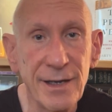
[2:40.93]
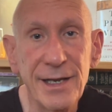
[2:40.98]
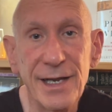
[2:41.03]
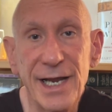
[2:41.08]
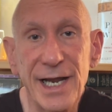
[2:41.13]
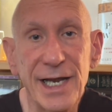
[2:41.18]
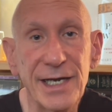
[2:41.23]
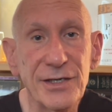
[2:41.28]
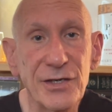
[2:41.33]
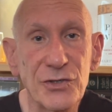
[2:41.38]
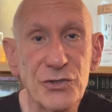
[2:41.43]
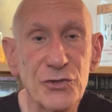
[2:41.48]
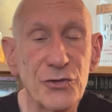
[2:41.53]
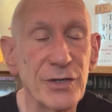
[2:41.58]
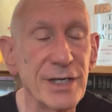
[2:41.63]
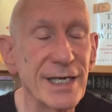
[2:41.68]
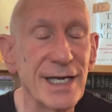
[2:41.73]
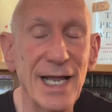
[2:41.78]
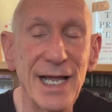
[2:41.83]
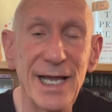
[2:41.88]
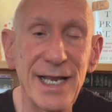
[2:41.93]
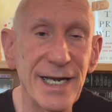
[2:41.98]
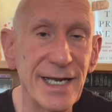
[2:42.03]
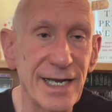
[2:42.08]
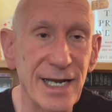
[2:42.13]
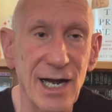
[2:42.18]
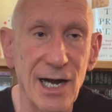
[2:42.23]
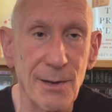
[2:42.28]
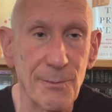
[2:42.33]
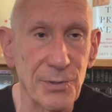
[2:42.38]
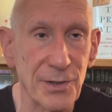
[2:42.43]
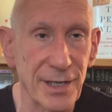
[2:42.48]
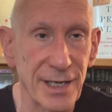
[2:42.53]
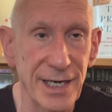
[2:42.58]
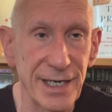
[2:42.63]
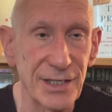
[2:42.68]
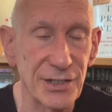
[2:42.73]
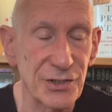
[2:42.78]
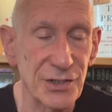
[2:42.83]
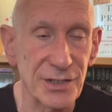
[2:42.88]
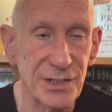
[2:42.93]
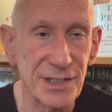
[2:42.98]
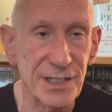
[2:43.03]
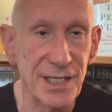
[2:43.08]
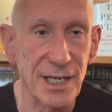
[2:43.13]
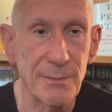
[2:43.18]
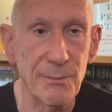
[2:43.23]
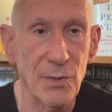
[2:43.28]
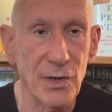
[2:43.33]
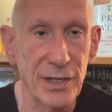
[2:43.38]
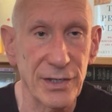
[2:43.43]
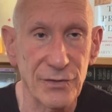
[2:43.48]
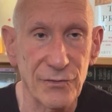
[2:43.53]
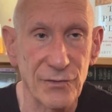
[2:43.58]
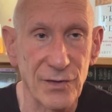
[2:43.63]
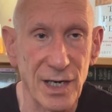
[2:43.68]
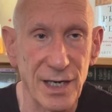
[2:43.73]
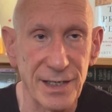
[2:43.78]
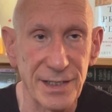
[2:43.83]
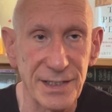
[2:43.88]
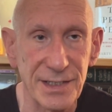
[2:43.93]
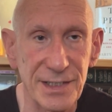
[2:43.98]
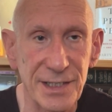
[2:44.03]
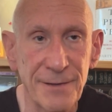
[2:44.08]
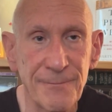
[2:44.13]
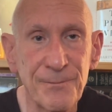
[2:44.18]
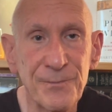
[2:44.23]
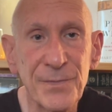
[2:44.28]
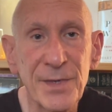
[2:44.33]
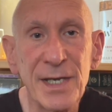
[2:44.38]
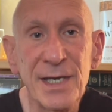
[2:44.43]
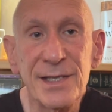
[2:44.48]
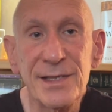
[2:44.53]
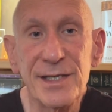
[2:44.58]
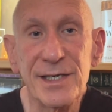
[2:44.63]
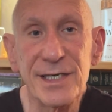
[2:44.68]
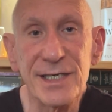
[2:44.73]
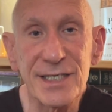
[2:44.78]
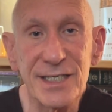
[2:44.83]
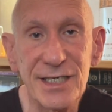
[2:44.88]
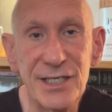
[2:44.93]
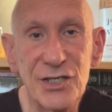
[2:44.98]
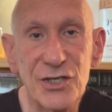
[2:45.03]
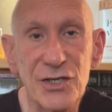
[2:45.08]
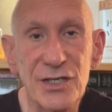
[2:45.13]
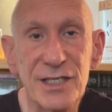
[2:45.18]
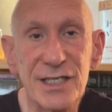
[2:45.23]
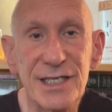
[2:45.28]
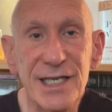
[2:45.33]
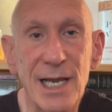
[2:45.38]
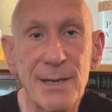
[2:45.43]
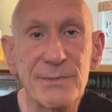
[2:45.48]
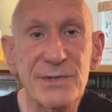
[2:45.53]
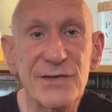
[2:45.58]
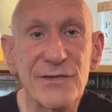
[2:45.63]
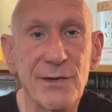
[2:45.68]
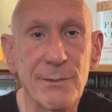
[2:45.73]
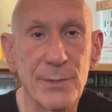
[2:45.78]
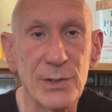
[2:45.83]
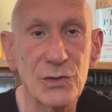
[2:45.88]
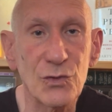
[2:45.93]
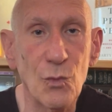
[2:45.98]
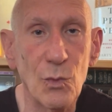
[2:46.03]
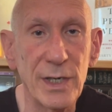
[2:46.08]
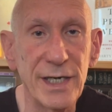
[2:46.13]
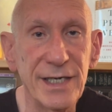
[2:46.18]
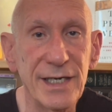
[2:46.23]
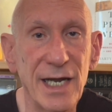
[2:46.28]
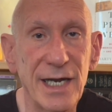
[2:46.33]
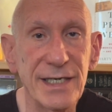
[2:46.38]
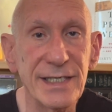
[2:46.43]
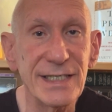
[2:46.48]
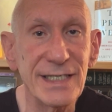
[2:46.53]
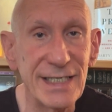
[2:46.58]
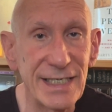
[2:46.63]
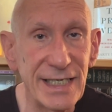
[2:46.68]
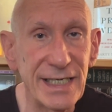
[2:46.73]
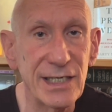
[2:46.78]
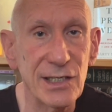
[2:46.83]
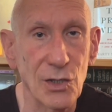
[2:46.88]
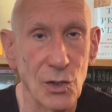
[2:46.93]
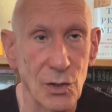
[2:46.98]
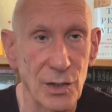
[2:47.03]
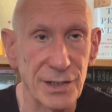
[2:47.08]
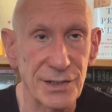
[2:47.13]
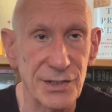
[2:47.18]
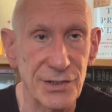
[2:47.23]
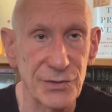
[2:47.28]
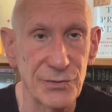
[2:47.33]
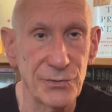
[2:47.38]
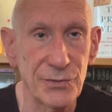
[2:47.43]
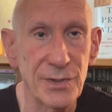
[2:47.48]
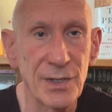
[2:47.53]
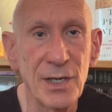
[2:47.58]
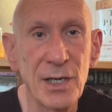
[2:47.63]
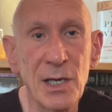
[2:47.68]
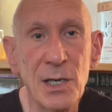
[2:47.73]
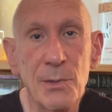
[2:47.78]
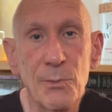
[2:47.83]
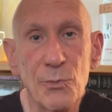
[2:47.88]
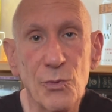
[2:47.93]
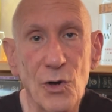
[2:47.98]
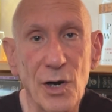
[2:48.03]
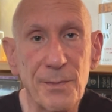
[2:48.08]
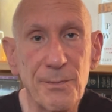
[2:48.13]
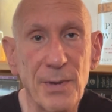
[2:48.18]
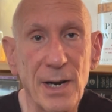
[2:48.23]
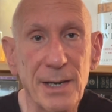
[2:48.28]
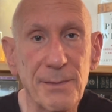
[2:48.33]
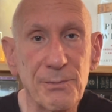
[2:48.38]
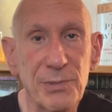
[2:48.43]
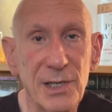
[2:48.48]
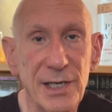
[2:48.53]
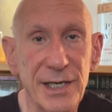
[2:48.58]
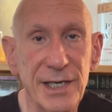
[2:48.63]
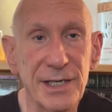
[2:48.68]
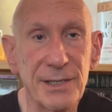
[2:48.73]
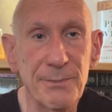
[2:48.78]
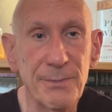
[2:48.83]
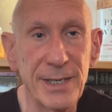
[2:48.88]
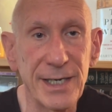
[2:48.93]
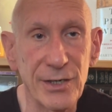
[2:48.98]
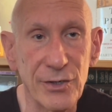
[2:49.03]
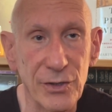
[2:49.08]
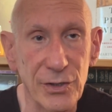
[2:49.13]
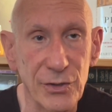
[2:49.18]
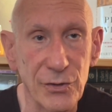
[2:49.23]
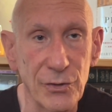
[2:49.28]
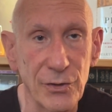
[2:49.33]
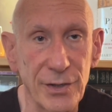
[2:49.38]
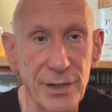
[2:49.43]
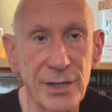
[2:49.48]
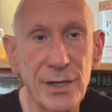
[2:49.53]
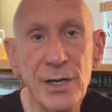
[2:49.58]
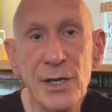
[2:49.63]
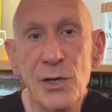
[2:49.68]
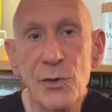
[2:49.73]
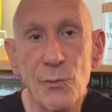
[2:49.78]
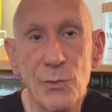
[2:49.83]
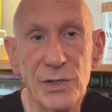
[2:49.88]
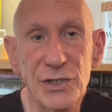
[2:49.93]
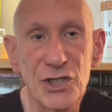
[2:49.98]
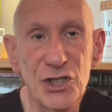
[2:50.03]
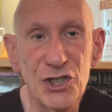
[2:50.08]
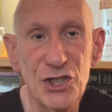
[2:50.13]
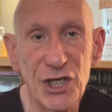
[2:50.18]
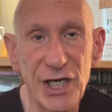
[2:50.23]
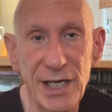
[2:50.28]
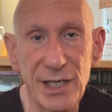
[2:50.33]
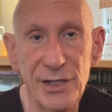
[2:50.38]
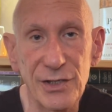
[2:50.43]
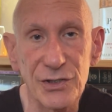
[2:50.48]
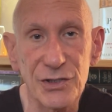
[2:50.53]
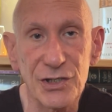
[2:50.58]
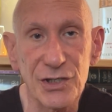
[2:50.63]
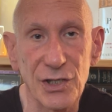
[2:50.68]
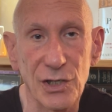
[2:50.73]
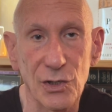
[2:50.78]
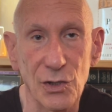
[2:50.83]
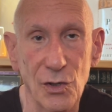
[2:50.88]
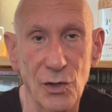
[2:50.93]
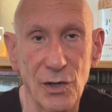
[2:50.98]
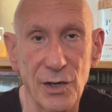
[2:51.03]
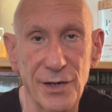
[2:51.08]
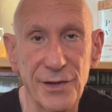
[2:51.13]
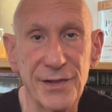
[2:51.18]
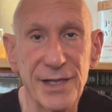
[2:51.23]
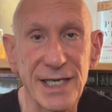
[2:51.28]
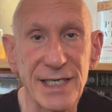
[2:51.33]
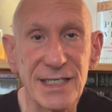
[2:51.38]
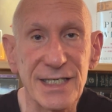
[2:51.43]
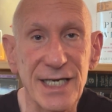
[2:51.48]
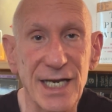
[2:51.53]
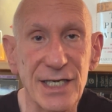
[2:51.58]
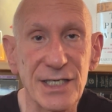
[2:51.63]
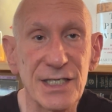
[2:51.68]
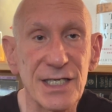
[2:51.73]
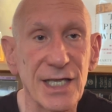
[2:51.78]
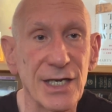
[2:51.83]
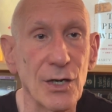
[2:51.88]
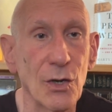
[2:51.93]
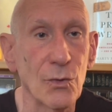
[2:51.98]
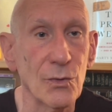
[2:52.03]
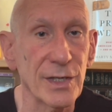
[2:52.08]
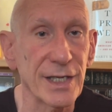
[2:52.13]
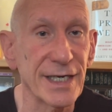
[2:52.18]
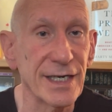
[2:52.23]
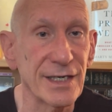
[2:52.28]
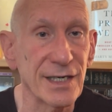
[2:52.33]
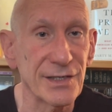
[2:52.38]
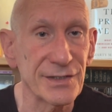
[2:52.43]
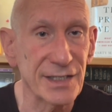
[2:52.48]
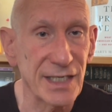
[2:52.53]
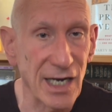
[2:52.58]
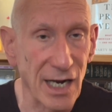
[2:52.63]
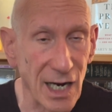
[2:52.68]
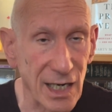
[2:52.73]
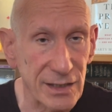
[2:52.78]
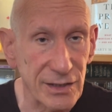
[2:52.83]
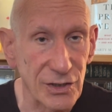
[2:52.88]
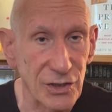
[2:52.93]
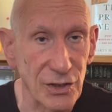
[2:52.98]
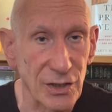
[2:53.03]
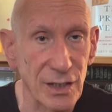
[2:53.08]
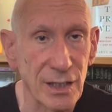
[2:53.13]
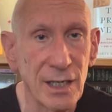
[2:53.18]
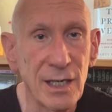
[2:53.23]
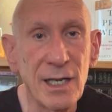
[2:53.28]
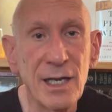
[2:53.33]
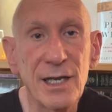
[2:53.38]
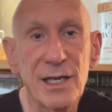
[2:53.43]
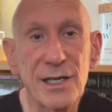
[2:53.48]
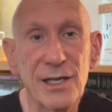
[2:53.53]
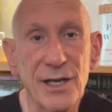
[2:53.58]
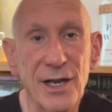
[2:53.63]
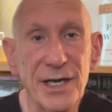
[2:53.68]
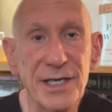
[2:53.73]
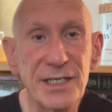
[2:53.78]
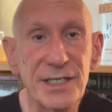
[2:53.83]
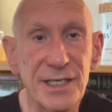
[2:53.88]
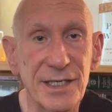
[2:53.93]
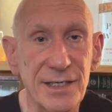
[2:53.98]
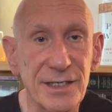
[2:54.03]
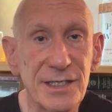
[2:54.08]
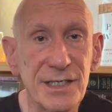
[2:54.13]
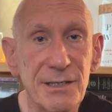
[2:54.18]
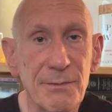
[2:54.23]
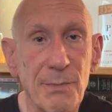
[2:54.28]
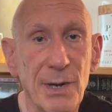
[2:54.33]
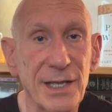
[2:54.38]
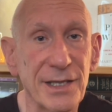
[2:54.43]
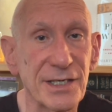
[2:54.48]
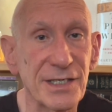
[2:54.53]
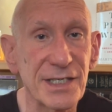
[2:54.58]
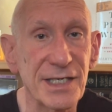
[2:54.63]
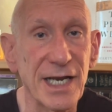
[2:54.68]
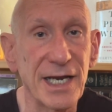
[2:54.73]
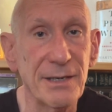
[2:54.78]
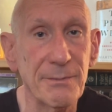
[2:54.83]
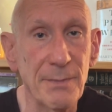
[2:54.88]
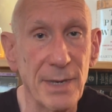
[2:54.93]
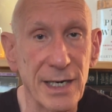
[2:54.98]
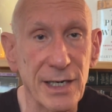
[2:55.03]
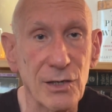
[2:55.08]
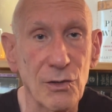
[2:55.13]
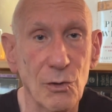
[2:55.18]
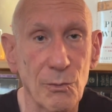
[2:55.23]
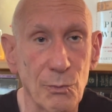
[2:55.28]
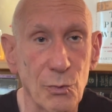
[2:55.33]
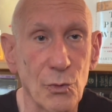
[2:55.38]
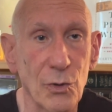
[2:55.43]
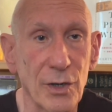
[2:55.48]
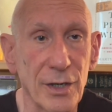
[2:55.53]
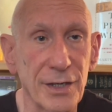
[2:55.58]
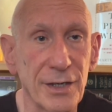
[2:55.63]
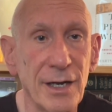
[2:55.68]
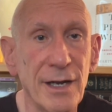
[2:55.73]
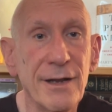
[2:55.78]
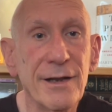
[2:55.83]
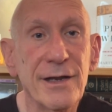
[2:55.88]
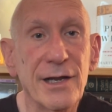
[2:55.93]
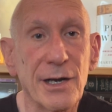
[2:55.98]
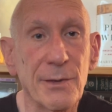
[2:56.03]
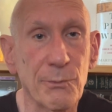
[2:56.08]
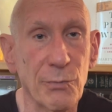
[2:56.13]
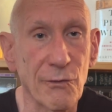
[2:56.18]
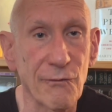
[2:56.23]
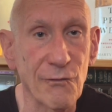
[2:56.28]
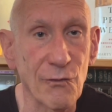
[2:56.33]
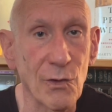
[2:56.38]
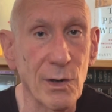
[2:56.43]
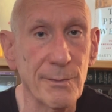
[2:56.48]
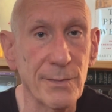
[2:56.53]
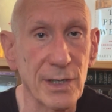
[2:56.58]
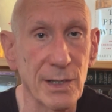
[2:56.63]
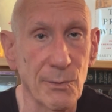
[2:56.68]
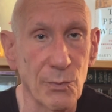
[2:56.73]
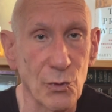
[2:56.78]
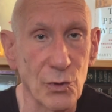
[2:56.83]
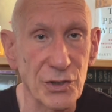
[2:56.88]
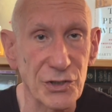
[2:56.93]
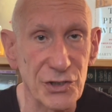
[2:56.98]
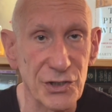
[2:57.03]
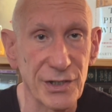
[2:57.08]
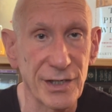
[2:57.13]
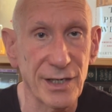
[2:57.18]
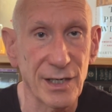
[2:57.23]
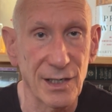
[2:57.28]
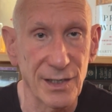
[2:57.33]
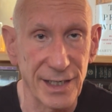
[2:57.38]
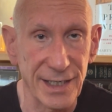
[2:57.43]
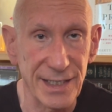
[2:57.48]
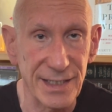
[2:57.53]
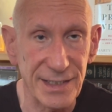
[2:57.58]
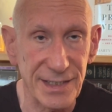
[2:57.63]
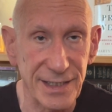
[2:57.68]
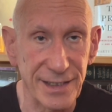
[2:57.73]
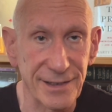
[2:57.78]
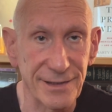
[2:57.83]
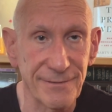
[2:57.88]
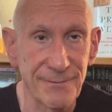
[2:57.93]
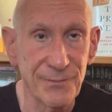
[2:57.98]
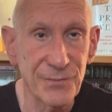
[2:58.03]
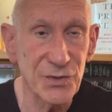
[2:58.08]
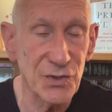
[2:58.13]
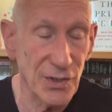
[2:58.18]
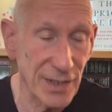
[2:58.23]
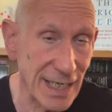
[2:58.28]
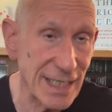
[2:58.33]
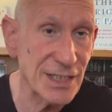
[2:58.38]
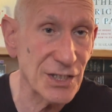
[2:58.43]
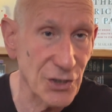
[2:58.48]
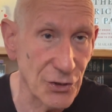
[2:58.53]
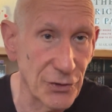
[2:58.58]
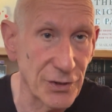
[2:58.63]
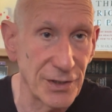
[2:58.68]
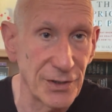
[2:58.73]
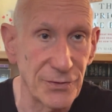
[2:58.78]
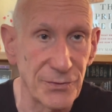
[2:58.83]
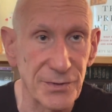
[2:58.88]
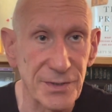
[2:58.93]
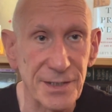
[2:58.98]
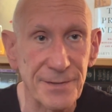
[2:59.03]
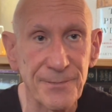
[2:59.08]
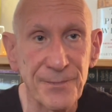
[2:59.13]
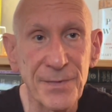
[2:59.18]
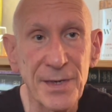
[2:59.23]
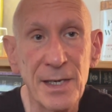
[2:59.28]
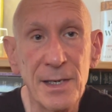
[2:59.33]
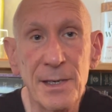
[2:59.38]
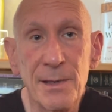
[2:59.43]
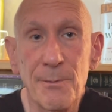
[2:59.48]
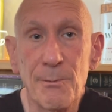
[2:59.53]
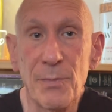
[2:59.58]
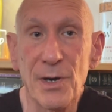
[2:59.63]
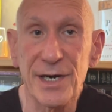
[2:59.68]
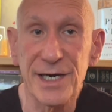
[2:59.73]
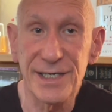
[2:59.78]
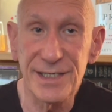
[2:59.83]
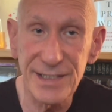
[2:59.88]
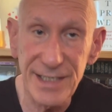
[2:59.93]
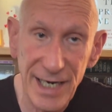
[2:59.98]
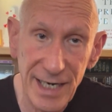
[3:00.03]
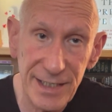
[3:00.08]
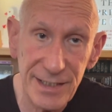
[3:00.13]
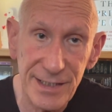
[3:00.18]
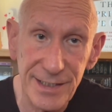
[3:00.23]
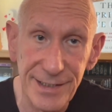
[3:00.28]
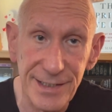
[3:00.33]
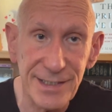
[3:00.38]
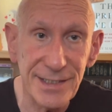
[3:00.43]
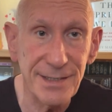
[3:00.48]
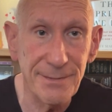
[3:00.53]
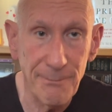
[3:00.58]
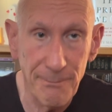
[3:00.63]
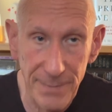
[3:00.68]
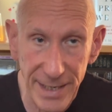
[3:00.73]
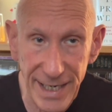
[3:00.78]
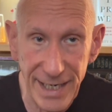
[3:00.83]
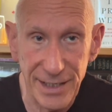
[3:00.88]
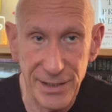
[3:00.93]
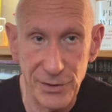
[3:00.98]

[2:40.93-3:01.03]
and to treat any complications that might arise. The decision stems from a 2019 lawsuit brought by Planned Parenthood, which challenged the law that says that only a doctor licensed by the state medical board can perform an abortion in Alaska. So that's good news. But in Texas, bad